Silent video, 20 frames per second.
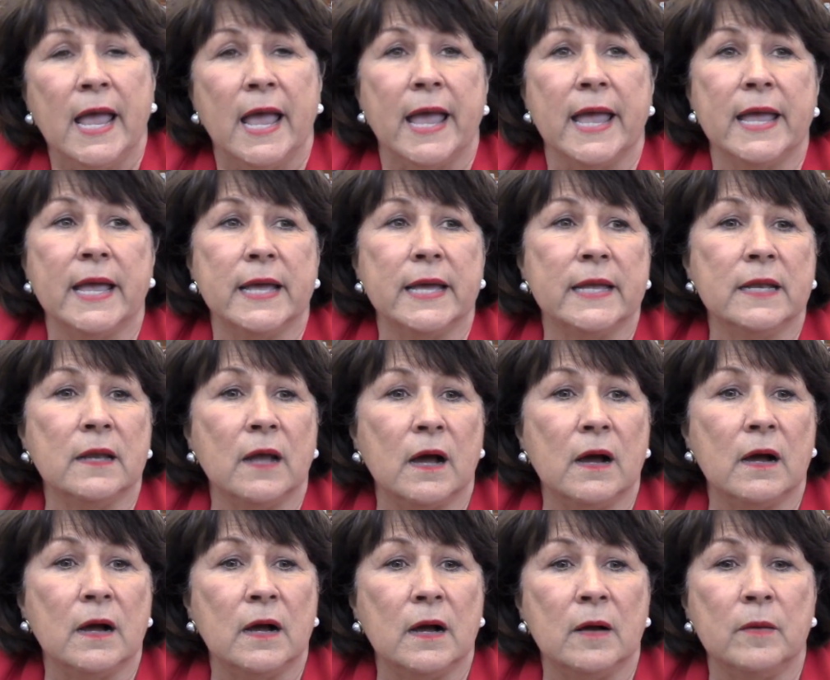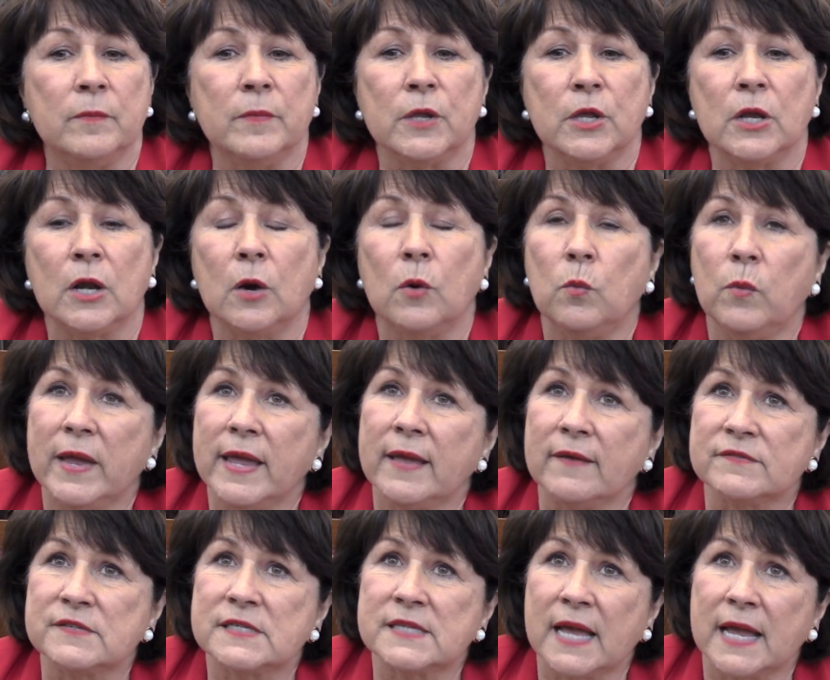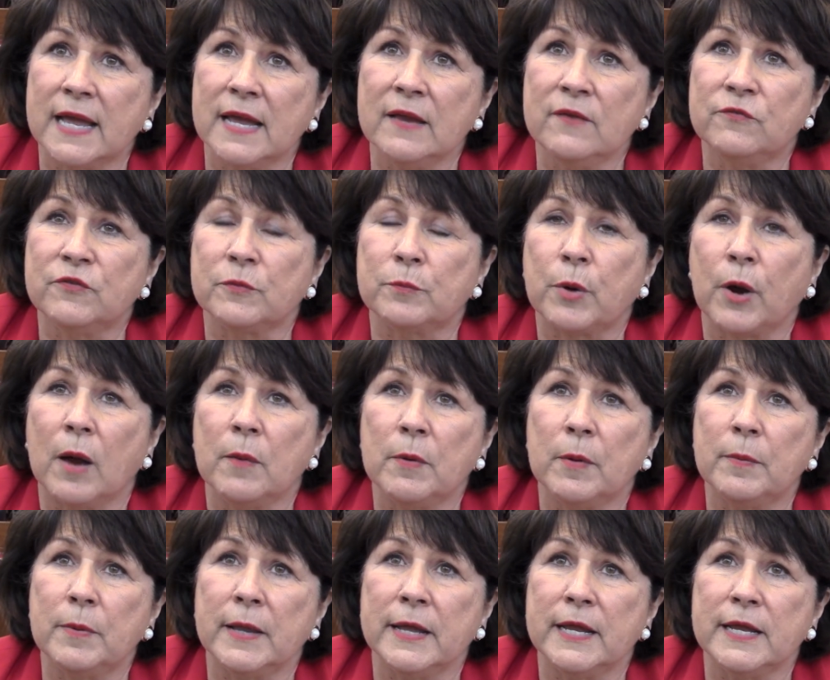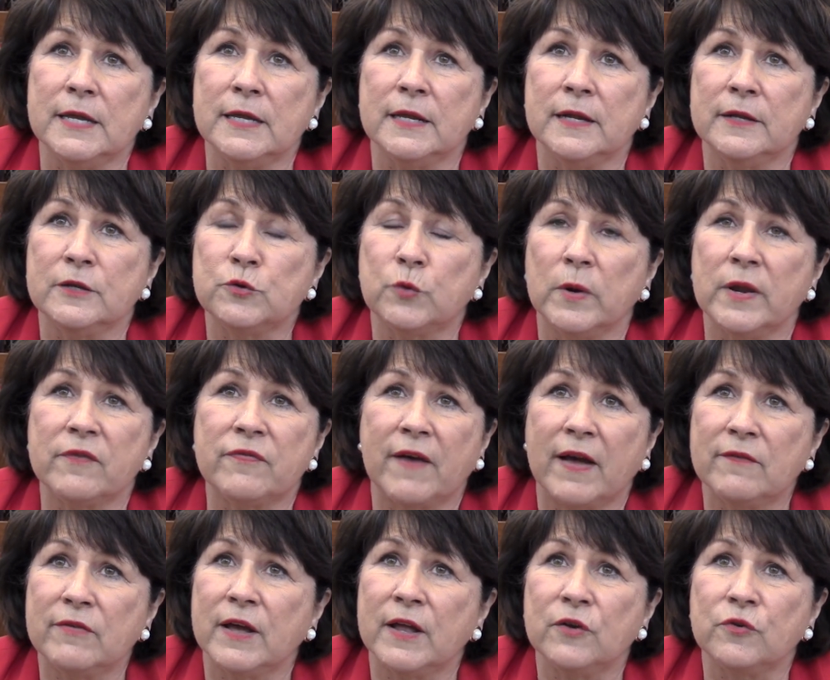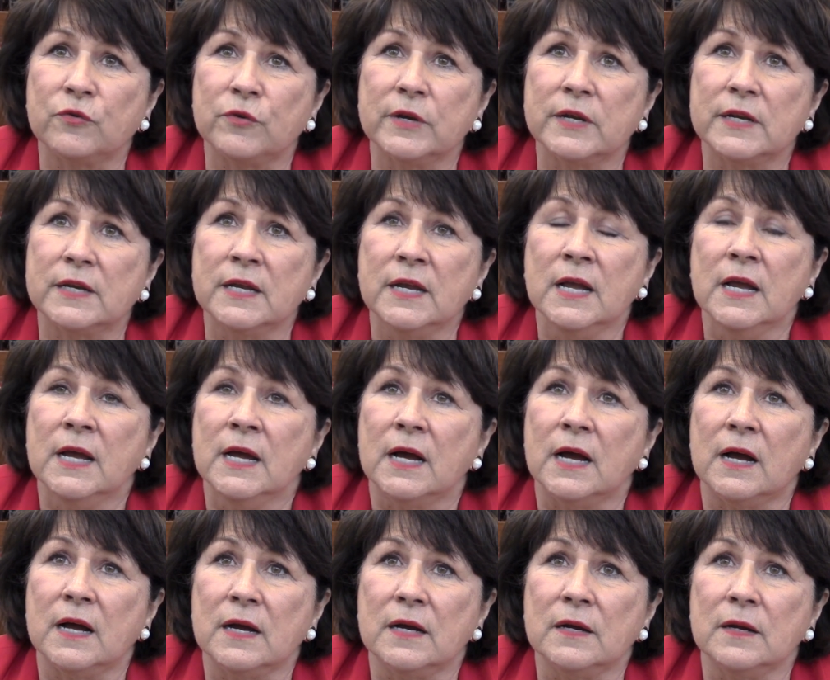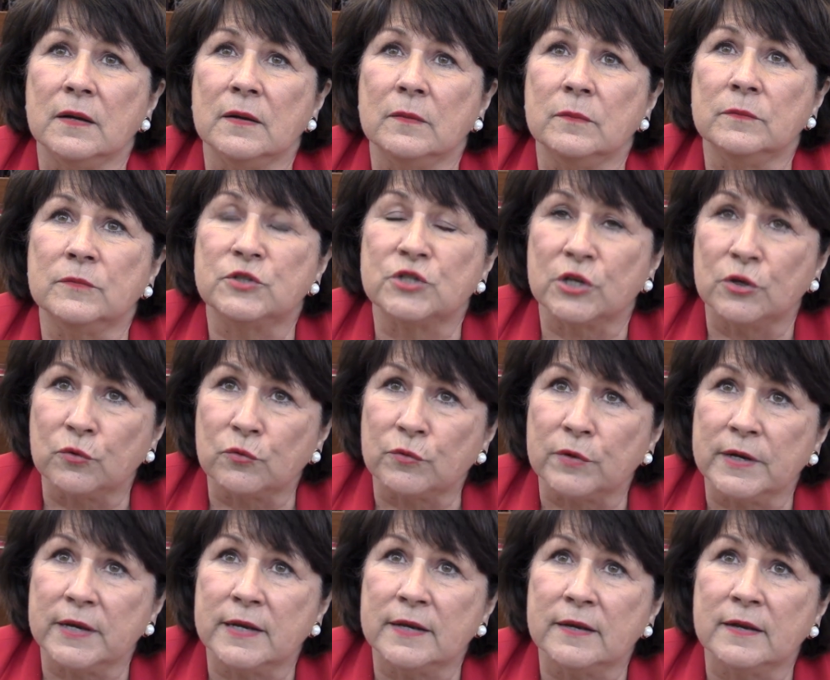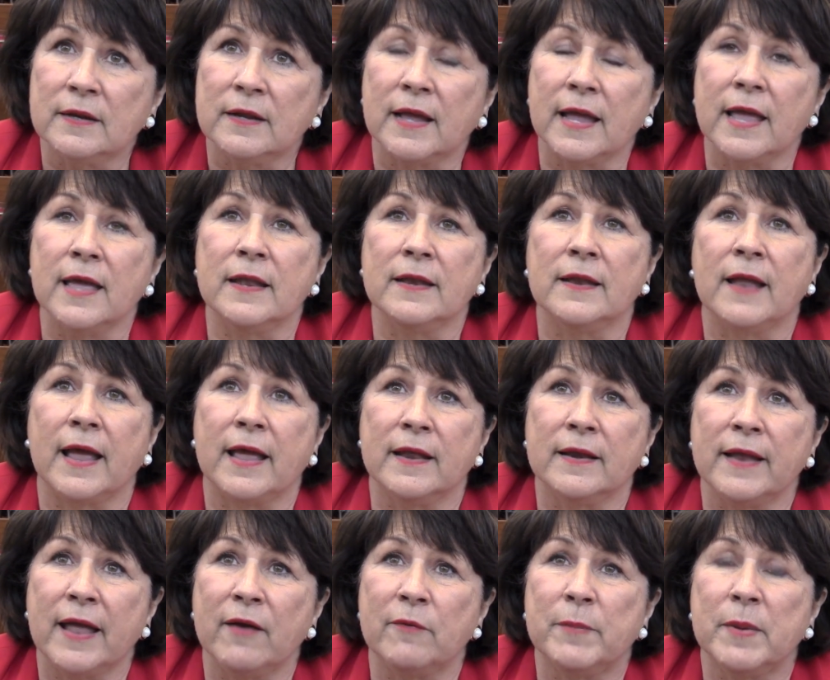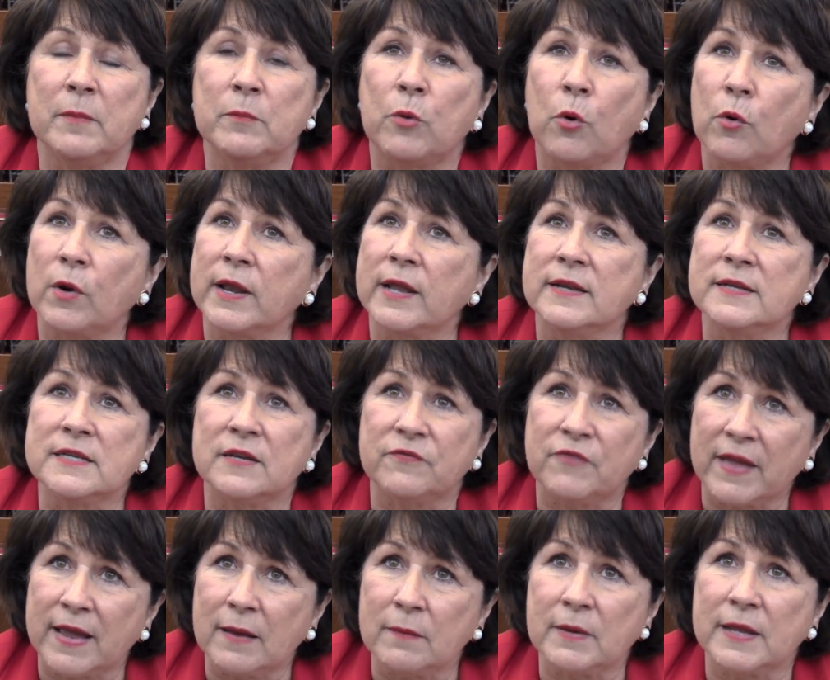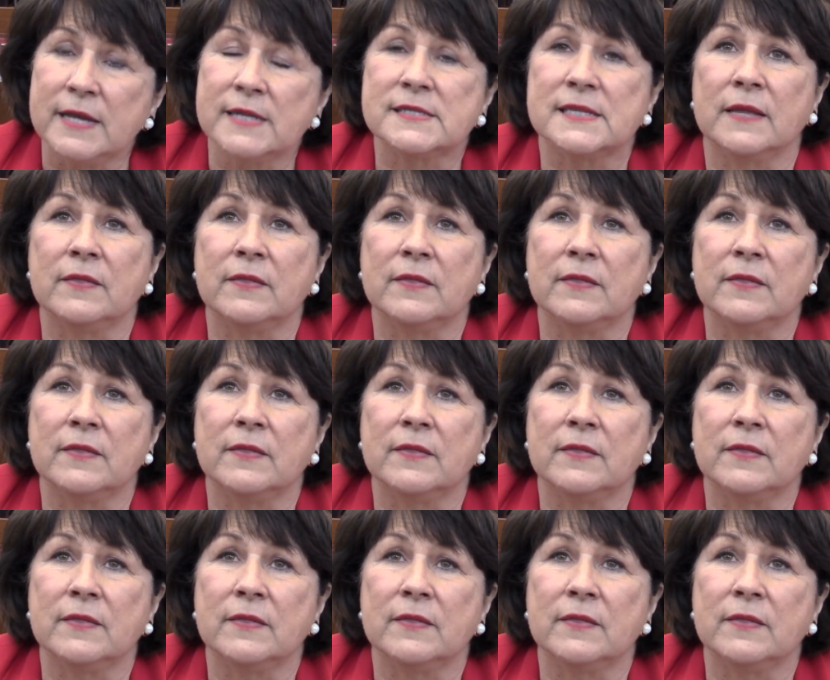And, you know, we have saved probably 2,500 children and have been born into families.